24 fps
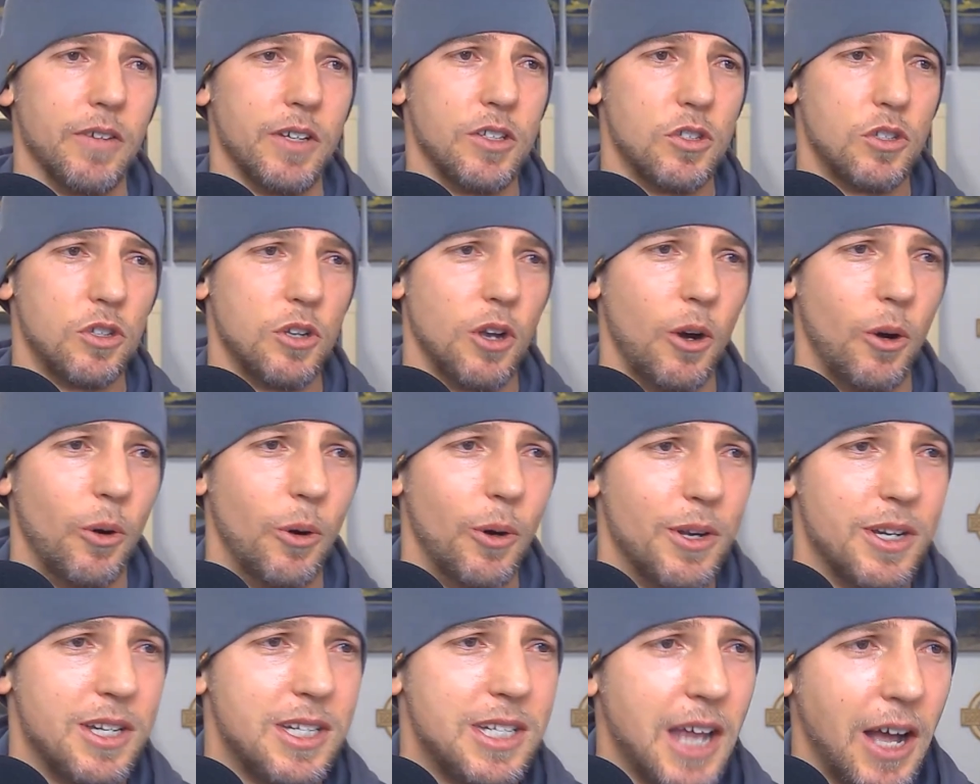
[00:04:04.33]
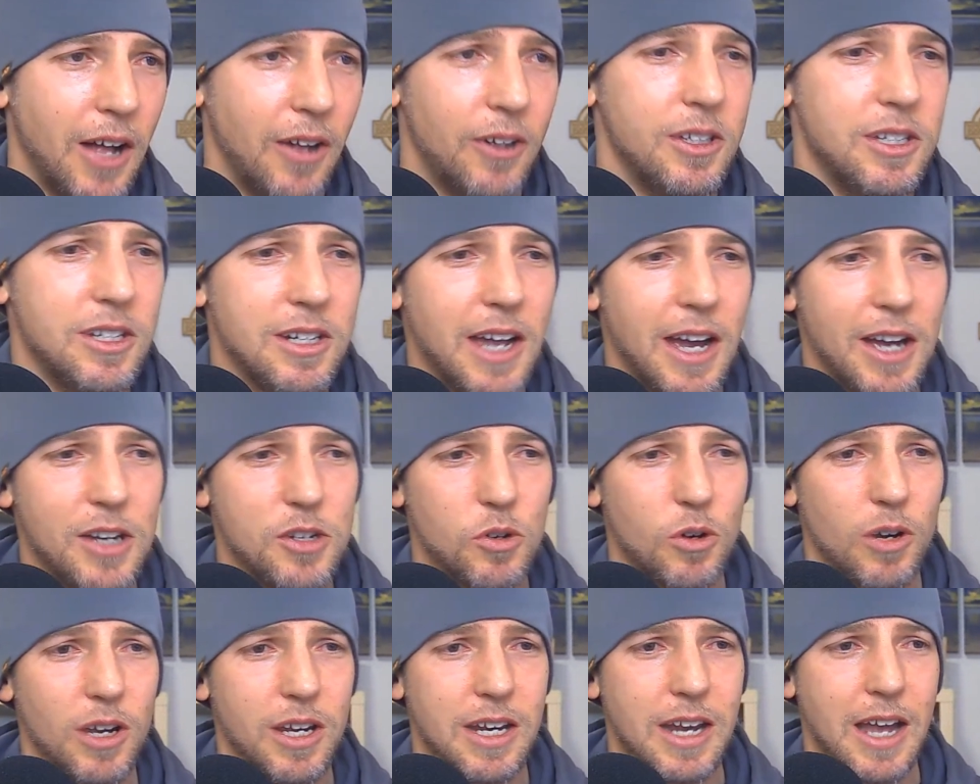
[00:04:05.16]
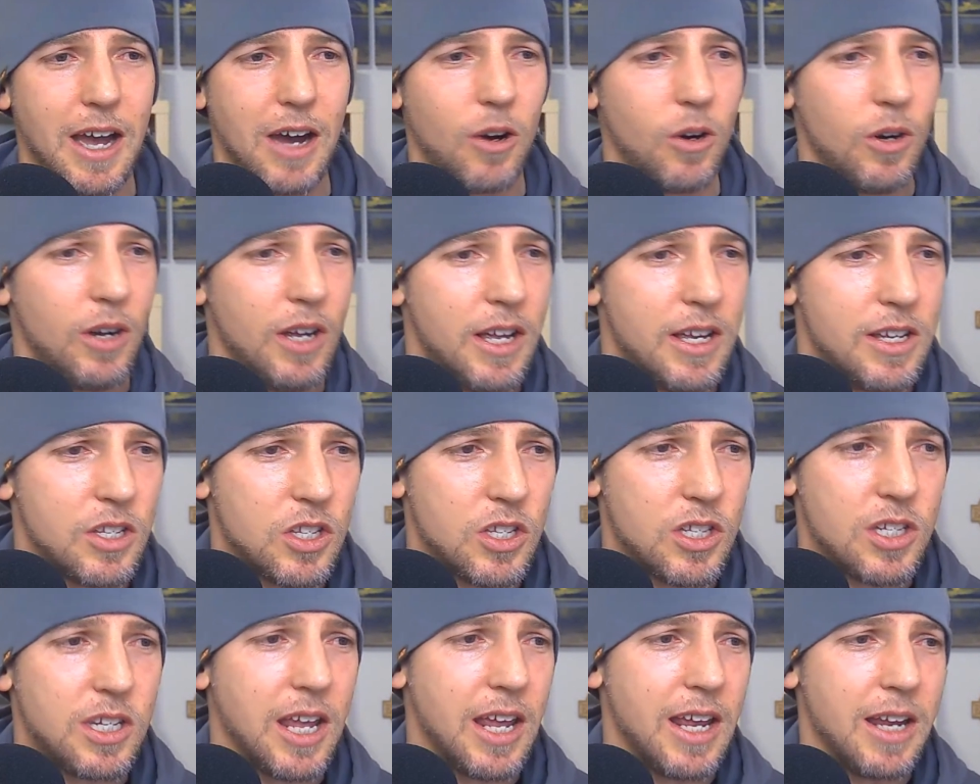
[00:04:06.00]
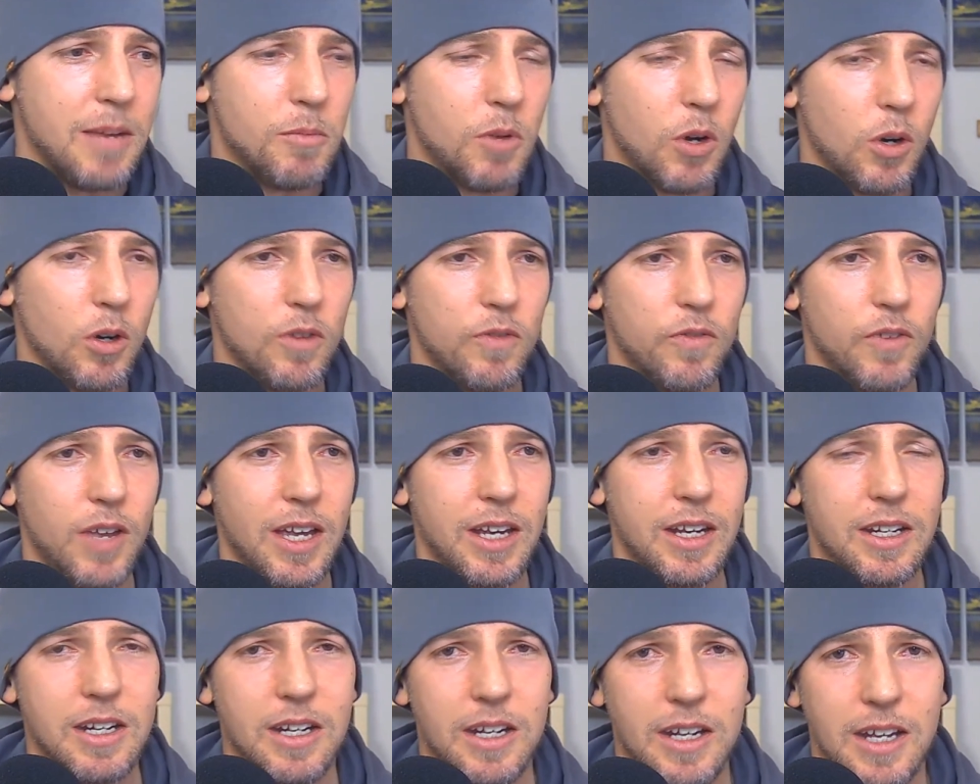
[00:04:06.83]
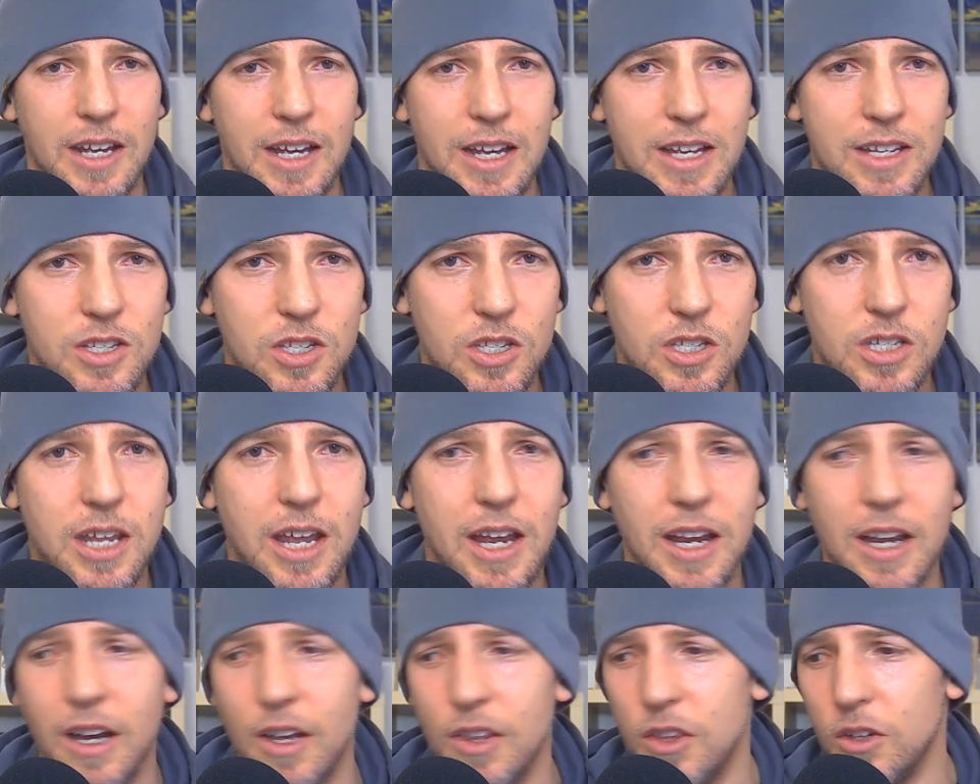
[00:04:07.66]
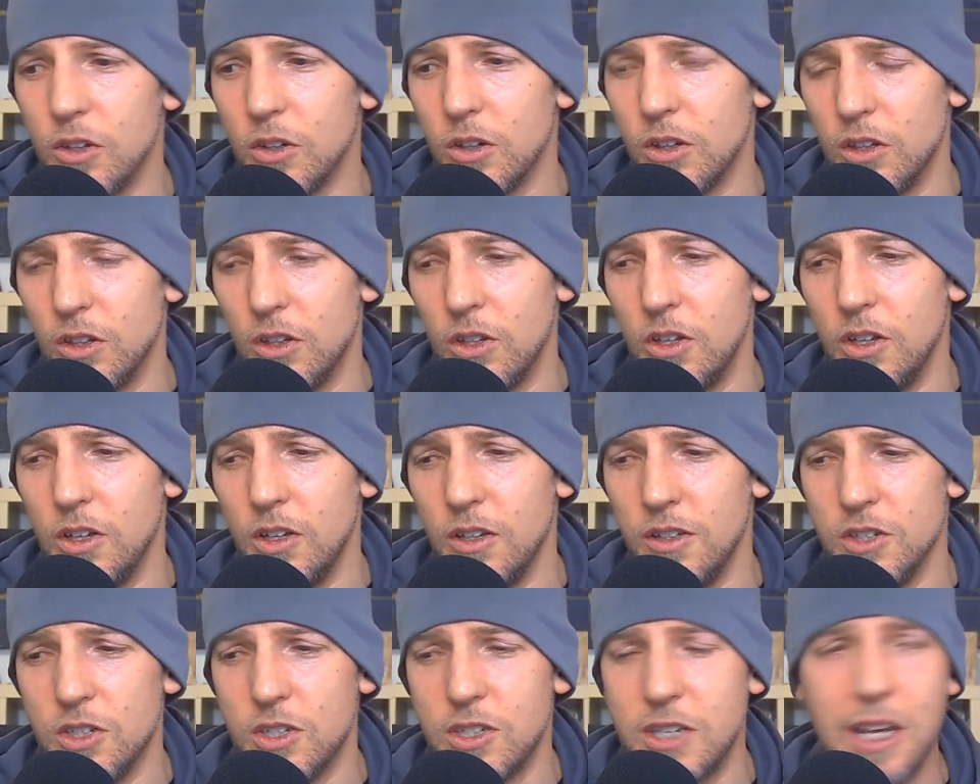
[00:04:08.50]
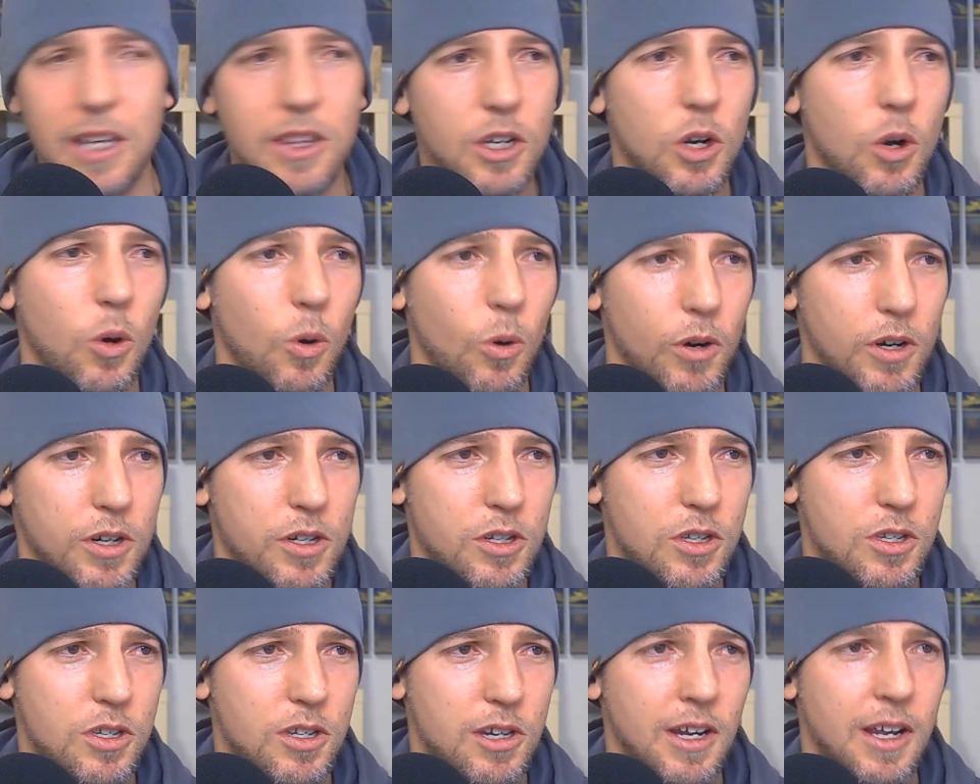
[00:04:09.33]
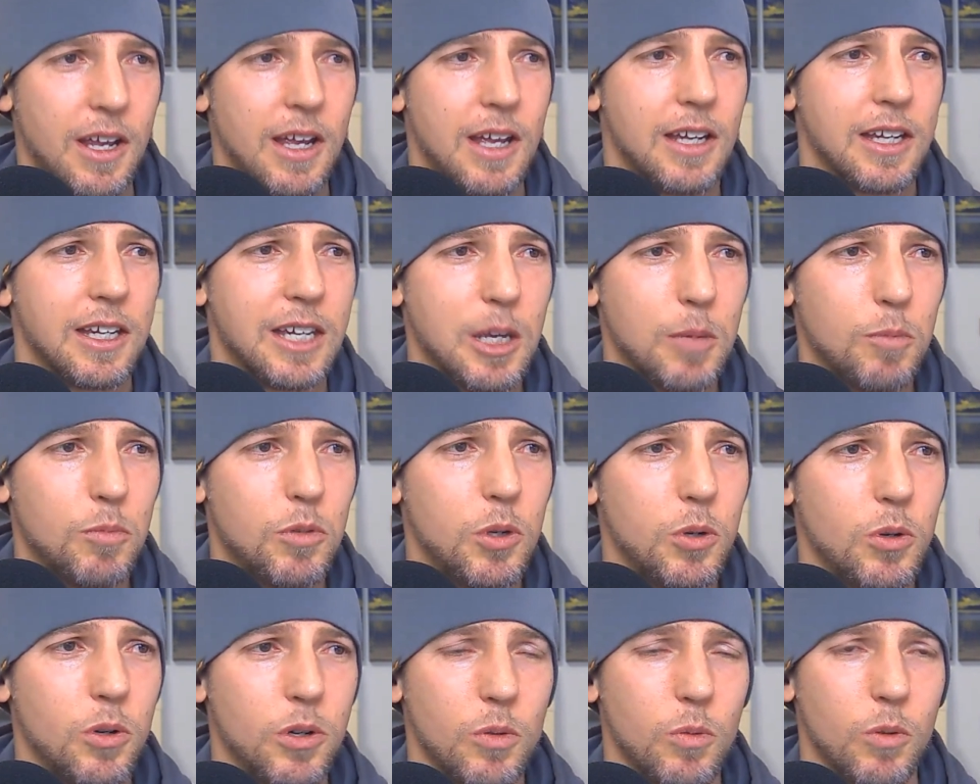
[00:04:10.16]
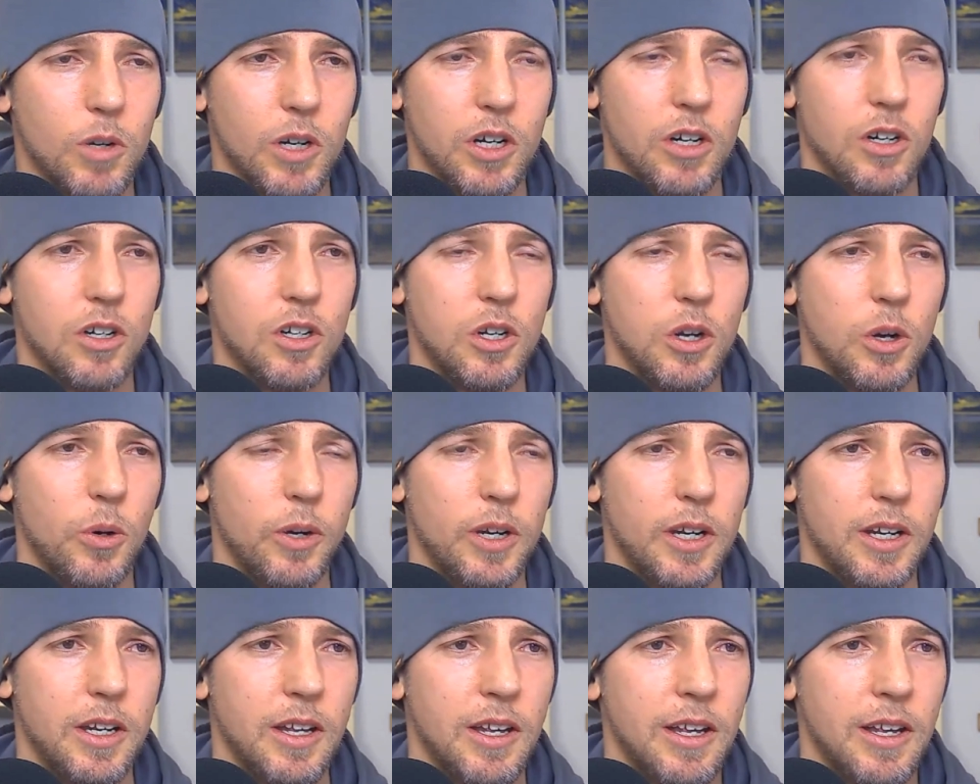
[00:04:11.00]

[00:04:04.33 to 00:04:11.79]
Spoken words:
So telling you guys right now, stay motivated, stay on stay the course, keep doing what you're doing.